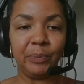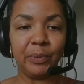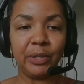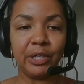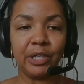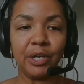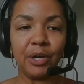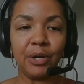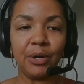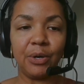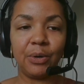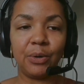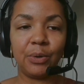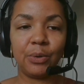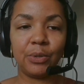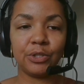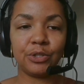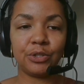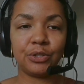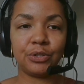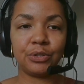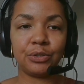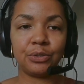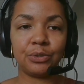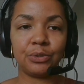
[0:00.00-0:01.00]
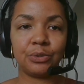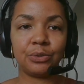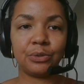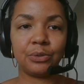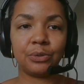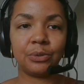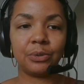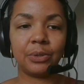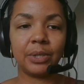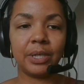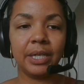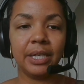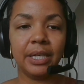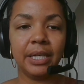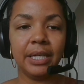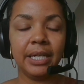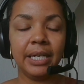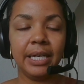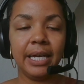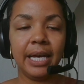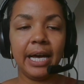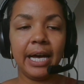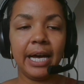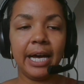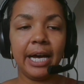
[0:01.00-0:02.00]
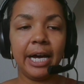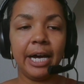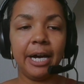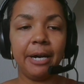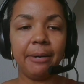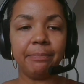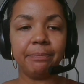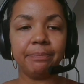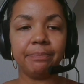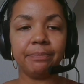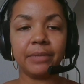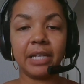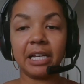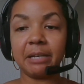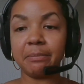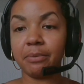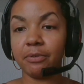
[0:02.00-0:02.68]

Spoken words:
we go to like